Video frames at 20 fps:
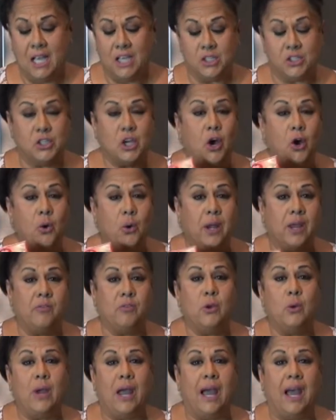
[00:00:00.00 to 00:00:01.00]
So if
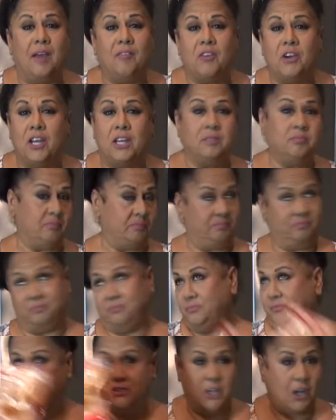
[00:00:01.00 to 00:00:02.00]
you have a
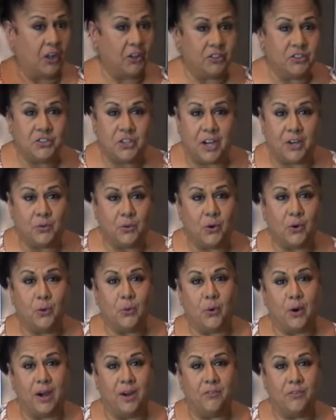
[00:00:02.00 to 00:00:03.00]
Dollar General,
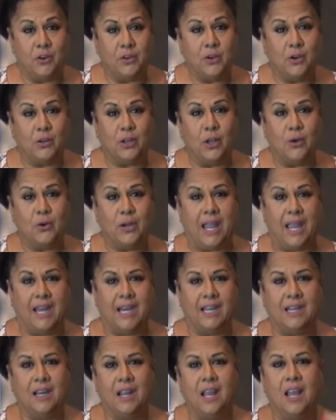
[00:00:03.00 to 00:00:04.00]
wherever you're
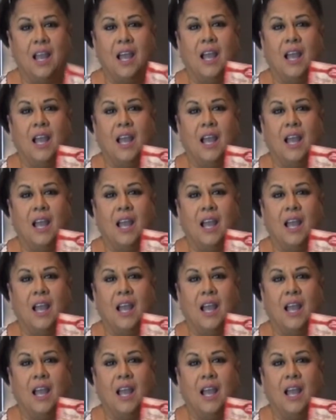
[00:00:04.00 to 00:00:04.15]
located,